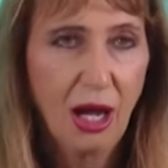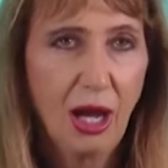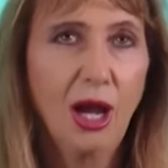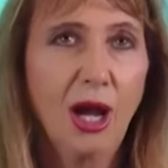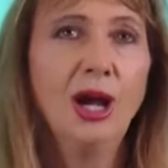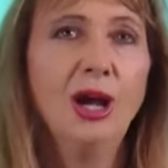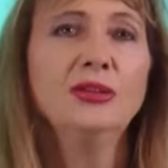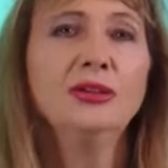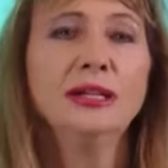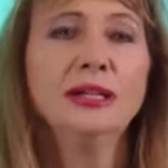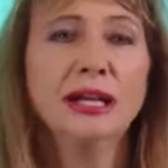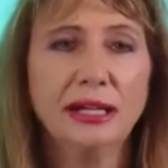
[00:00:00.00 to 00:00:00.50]

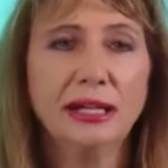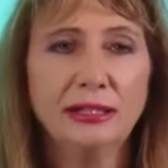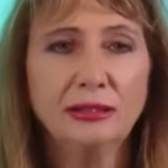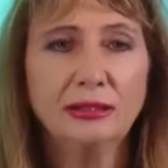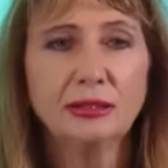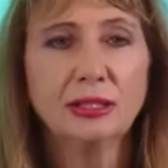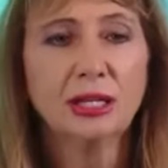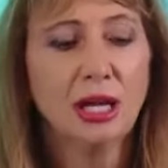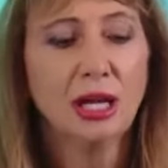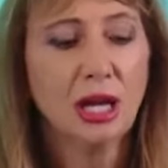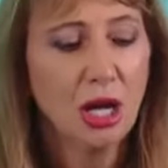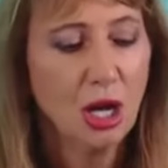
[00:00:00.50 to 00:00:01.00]
Okay.
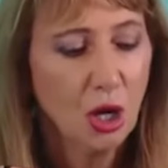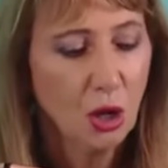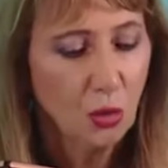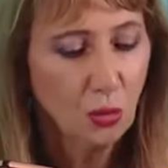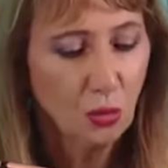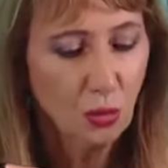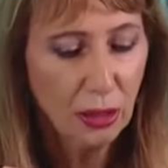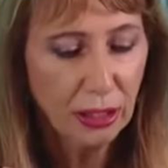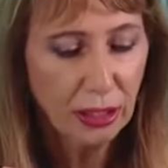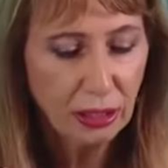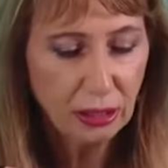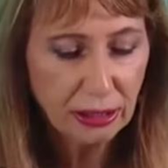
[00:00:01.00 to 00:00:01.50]

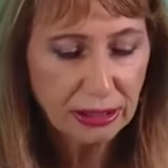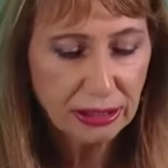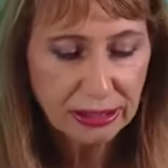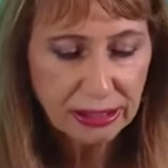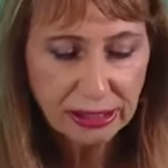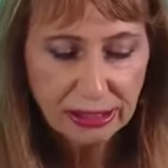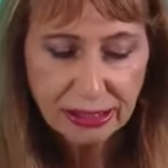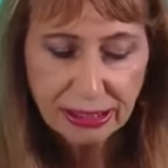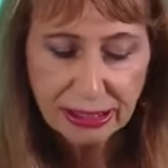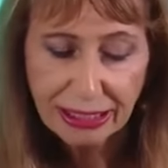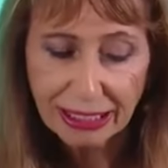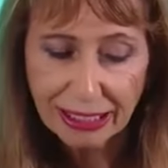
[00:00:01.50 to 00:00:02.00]
Well, is this
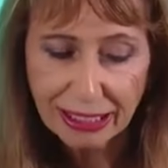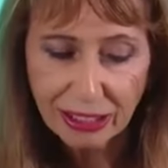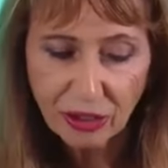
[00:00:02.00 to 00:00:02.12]
Larry? I,